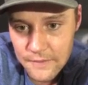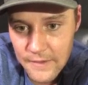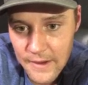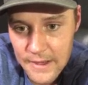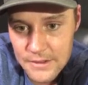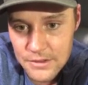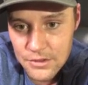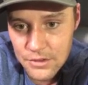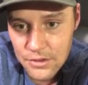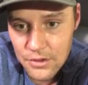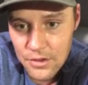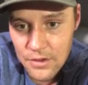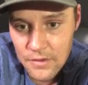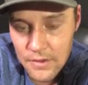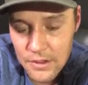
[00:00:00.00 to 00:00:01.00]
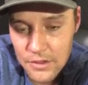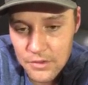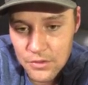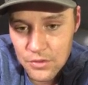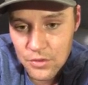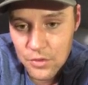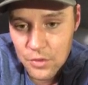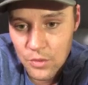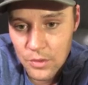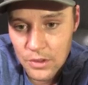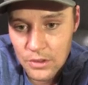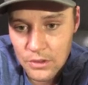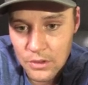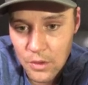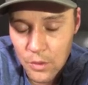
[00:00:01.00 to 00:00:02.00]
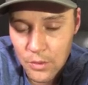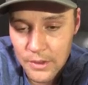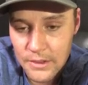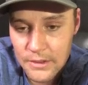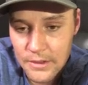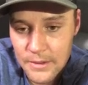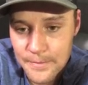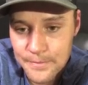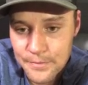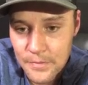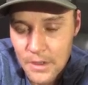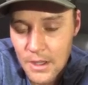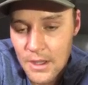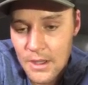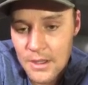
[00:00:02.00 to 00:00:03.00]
faster than you do when lowering them?